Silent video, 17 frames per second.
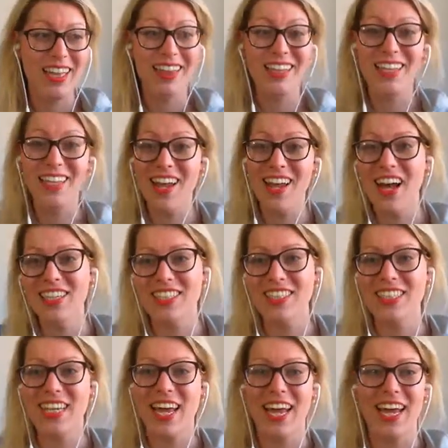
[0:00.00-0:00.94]
The last
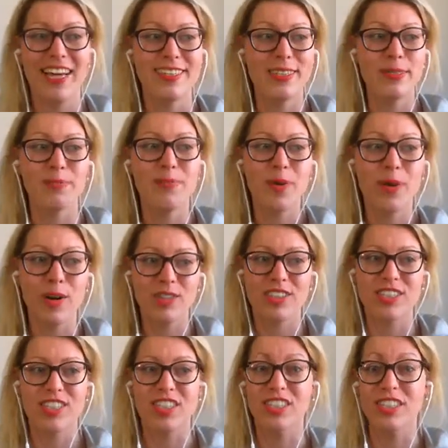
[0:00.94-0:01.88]
thing is
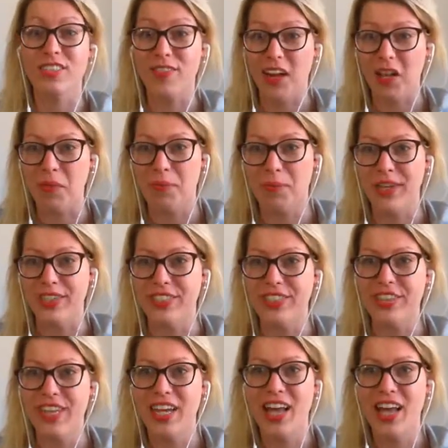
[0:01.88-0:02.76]
personal development.